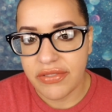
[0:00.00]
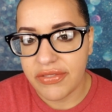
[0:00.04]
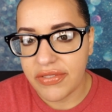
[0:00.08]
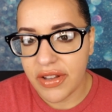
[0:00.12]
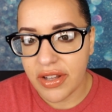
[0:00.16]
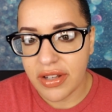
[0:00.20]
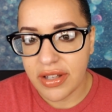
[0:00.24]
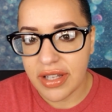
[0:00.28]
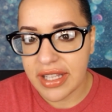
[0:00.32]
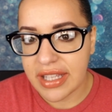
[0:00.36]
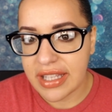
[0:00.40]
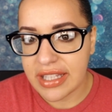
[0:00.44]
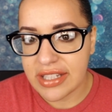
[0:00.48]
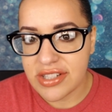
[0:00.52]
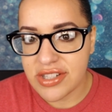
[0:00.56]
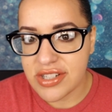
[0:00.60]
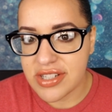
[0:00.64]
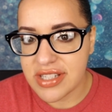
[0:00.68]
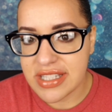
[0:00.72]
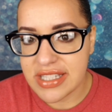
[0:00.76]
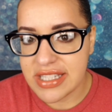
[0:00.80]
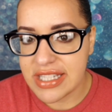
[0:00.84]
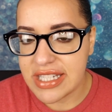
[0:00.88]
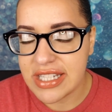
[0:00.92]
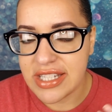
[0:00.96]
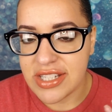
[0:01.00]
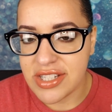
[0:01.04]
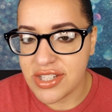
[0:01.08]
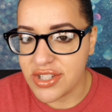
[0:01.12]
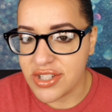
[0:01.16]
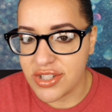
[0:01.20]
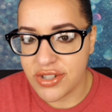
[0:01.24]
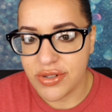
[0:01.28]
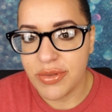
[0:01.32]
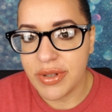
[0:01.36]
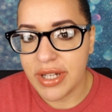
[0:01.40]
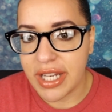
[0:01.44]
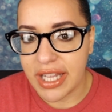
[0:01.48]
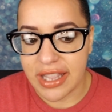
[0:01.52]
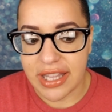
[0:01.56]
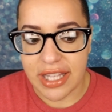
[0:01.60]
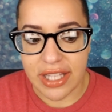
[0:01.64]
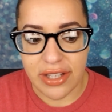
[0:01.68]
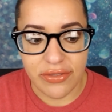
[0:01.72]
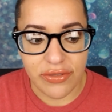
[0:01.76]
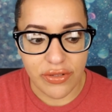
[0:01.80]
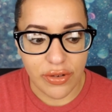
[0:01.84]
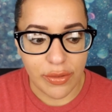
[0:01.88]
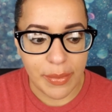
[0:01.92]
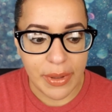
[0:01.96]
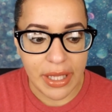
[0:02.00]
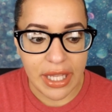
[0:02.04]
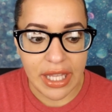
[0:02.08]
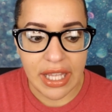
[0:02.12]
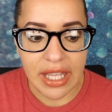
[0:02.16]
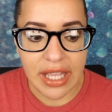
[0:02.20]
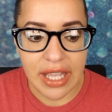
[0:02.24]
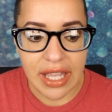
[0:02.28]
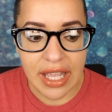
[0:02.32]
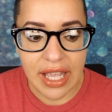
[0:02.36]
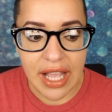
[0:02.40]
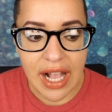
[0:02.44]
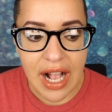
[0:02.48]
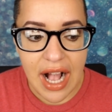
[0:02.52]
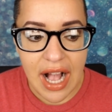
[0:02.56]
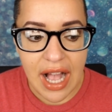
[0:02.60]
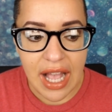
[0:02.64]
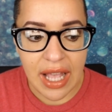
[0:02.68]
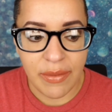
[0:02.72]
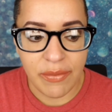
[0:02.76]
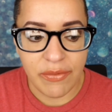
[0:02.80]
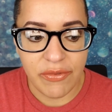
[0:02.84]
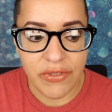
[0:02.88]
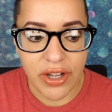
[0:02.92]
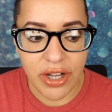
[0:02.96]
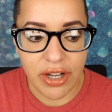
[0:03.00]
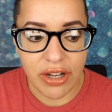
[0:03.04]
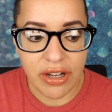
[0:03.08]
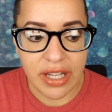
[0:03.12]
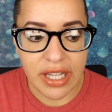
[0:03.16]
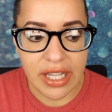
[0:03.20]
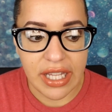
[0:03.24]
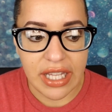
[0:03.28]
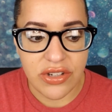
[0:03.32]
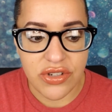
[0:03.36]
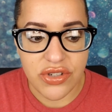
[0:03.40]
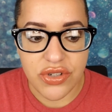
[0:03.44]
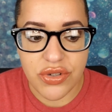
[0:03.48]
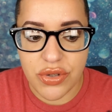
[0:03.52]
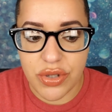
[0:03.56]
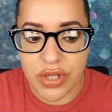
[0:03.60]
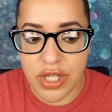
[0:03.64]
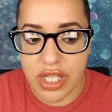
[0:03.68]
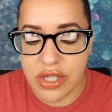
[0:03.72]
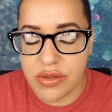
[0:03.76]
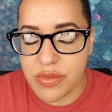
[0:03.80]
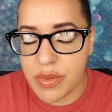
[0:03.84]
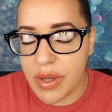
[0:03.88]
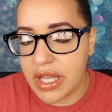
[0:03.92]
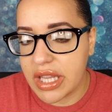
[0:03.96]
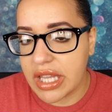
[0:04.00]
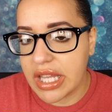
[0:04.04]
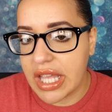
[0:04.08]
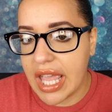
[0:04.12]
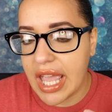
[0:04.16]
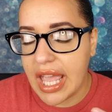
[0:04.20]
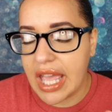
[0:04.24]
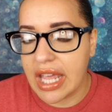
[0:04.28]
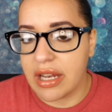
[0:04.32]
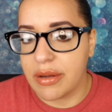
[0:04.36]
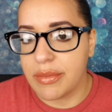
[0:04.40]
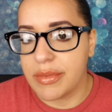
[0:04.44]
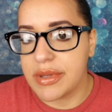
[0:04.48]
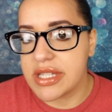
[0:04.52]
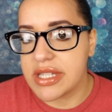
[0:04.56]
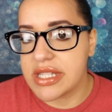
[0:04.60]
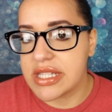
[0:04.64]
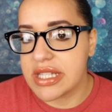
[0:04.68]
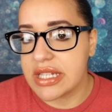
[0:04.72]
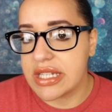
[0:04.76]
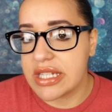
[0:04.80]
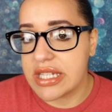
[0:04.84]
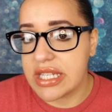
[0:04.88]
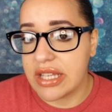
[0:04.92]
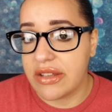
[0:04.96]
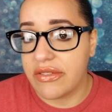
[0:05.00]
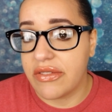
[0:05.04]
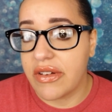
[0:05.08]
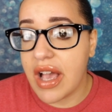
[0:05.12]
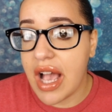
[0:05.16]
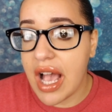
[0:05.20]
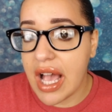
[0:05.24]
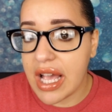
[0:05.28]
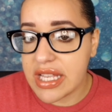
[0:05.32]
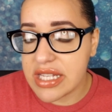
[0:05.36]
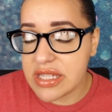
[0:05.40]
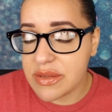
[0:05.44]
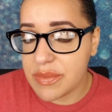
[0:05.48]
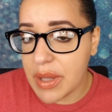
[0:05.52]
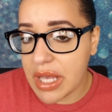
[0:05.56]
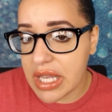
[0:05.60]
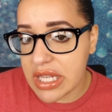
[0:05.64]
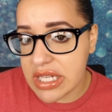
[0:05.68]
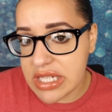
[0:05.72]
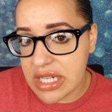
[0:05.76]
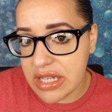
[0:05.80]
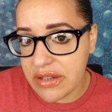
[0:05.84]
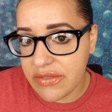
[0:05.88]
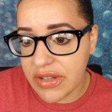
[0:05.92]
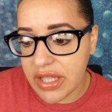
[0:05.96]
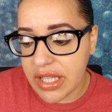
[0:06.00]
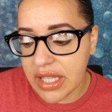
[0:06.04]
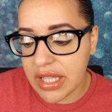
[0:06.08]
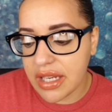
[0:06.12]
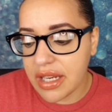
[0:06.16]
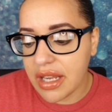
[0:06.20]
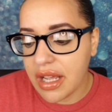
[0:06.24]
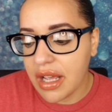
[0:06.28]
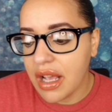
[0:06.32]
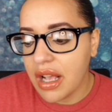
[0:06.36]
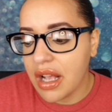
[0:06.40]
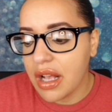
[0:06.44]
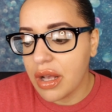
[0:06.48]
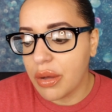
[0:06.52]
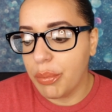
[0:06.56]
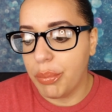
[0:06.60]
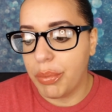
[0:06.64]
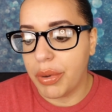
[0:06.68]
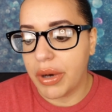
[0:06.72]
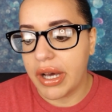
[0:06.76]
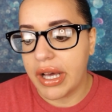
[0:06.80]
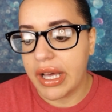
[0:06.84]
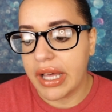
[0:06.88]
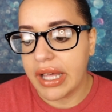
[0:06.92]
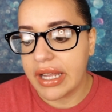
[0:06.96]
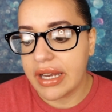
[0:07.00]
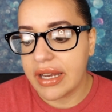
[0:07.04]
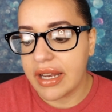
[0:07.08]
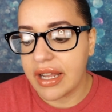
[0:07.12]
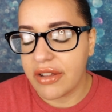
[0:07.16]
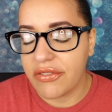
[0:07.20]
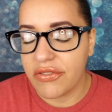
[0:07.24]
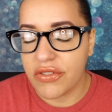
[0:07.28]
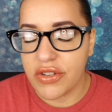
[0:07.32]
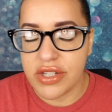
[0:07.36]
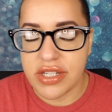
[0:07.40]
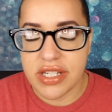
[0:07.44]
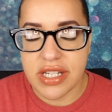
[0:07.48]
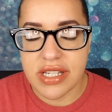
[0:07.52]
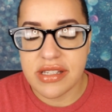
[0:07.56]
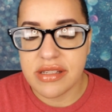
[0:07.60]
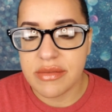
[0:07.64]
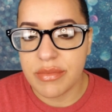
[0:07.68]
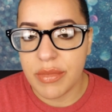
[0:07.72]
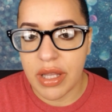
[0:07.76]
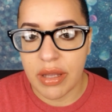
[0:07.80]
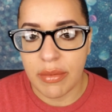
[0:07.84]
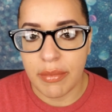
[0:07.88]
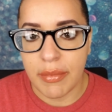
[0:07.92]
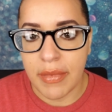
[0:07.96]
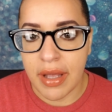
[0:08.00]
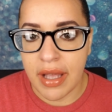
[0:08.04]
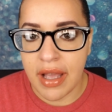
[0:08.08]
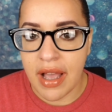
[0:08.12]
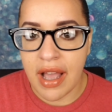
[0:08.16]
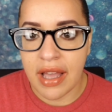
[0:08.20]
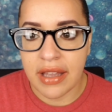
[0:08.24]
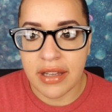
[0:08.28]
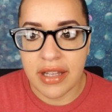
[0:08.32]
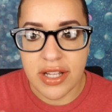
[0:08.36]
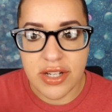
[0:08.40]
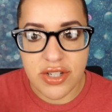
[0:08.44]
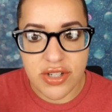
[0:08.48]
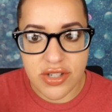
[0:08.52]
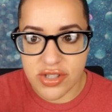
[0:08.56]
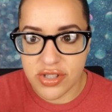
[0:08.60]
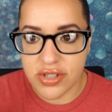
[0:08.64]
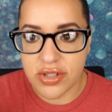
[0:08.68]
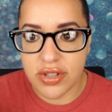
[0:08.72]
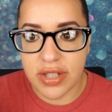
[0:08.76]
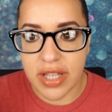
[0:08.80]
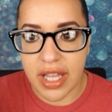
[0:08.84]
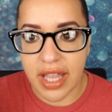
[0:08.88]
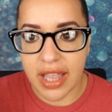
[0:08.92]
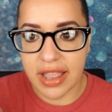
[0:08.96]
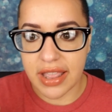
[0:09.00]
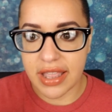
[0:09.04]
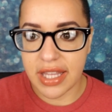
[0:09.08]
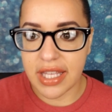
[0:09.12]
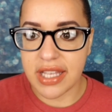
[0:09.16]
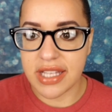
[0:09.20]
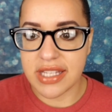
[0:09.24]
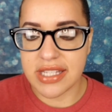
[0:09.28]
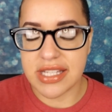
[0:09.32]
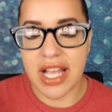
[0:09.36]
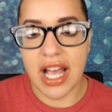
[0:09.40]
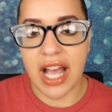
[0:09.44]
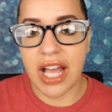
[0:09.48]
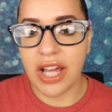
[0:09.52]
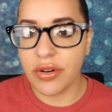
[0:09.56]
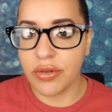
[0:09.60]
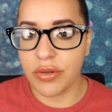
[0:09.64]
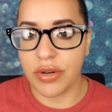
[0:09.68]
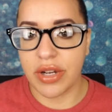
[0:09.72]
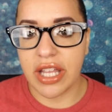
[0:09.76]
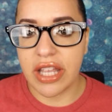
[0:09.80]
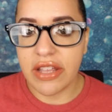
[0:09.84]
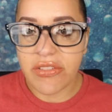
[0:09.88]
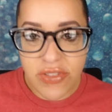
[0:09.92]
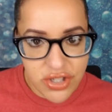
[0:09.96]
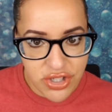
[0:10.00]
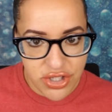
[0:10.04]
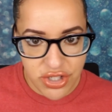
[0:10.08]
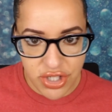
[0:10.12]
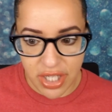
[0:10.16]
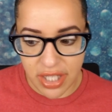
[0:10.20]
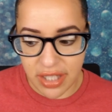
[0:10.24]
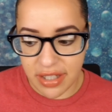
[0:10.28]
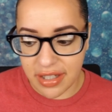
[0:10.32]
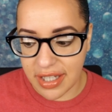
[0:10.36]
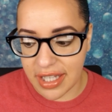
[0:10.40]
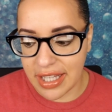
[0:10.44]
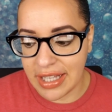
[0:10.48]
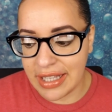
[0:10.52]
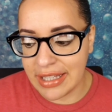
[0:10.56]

felt like it just didn't do anything for me. I'm very intrigued by the cannabis sativa aspect of it, but if it doesn't make my eyelashes look like this, I don't give a shit.